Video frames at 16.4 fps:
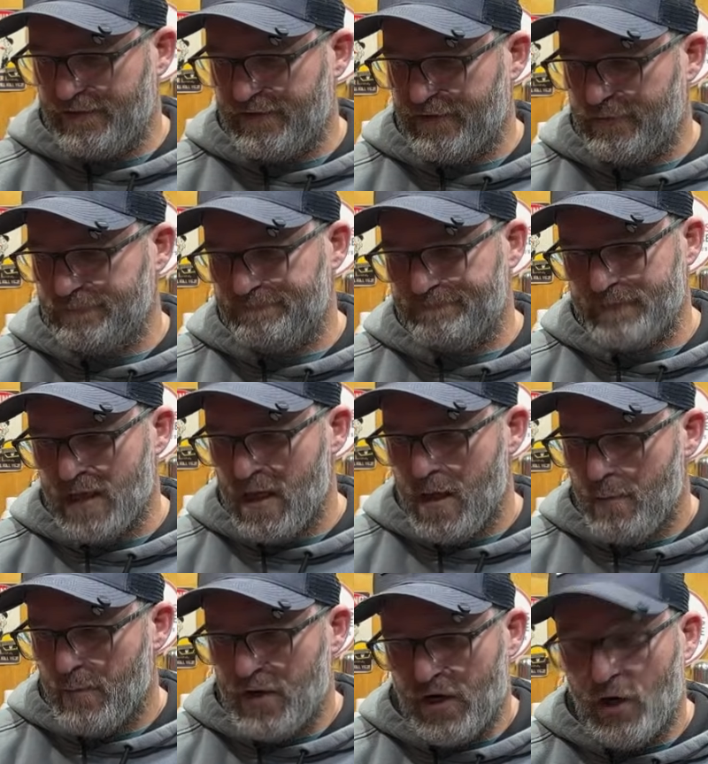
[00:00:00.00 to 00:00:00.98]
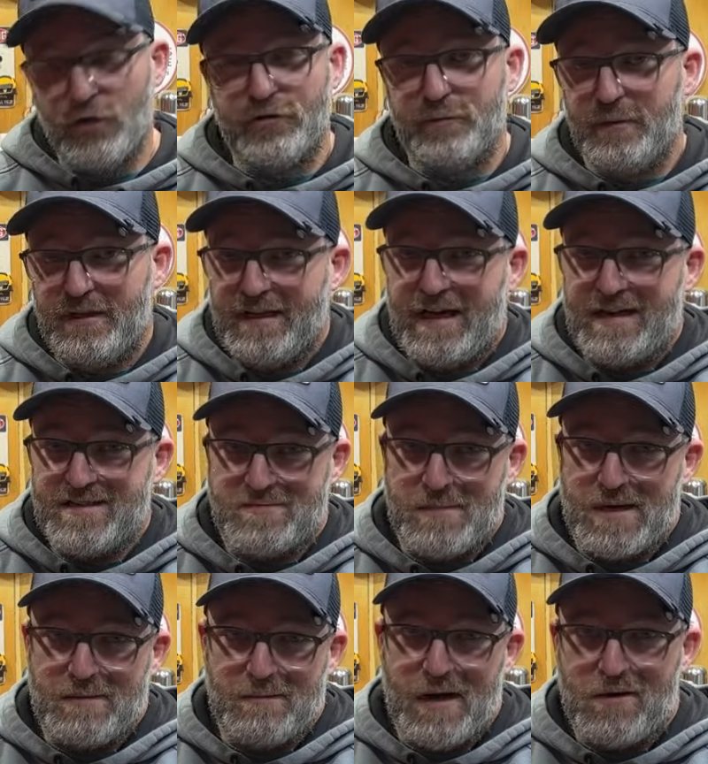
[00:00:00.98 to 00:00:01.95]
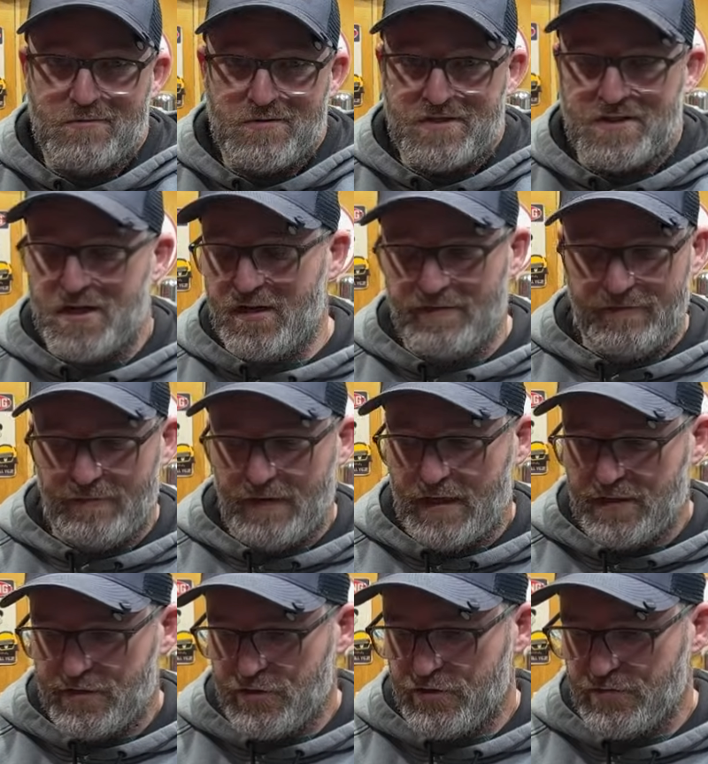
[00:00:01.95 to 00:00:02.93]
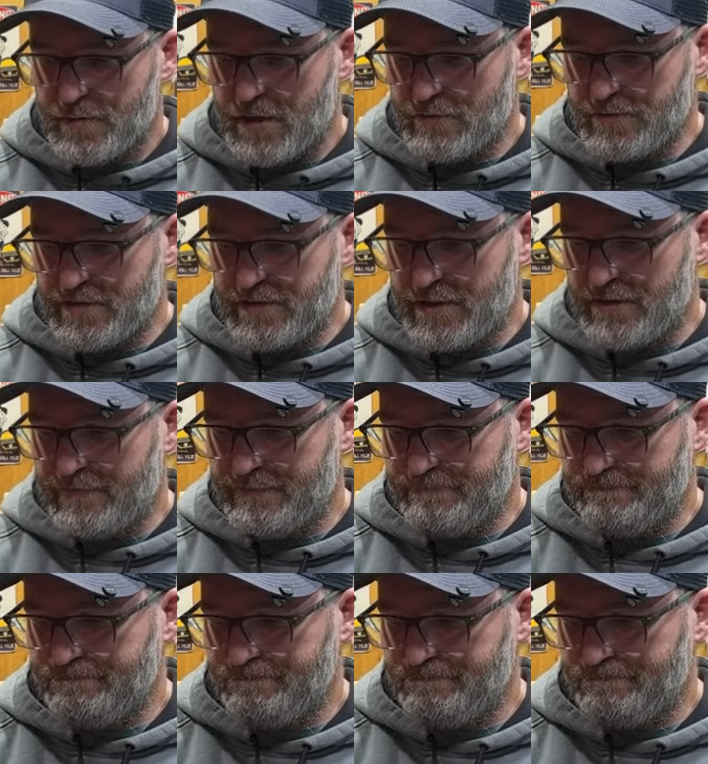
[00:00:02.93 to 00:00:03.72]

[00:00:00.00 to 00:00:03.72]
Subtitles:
So, but ultimately I just made my own stuff. I just use my own stuff.